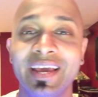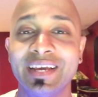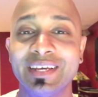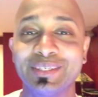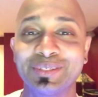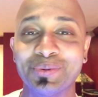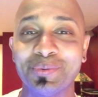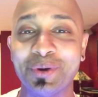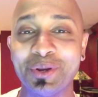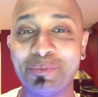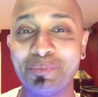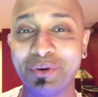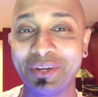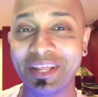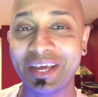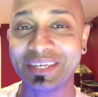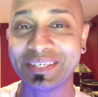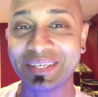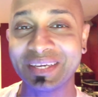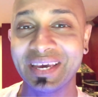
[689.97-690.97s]
So when you put
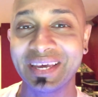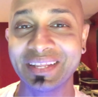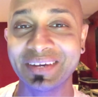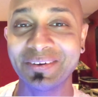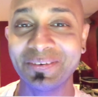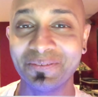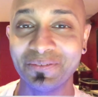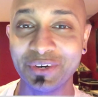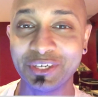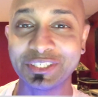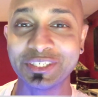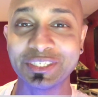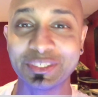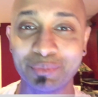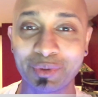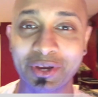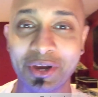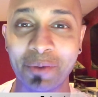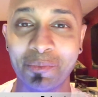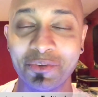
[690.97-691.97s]
that together, Visions
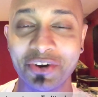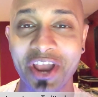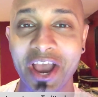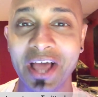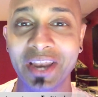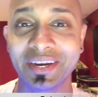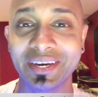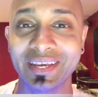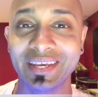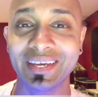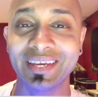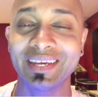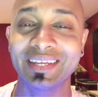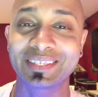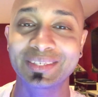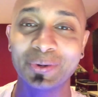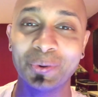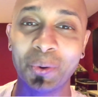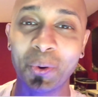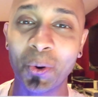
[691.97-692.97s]
become reality.
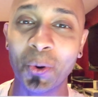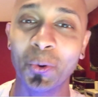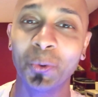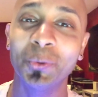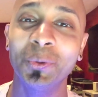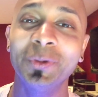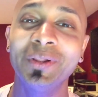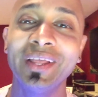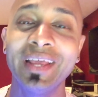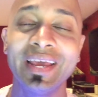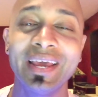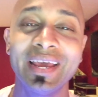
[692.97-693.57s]
It's a whole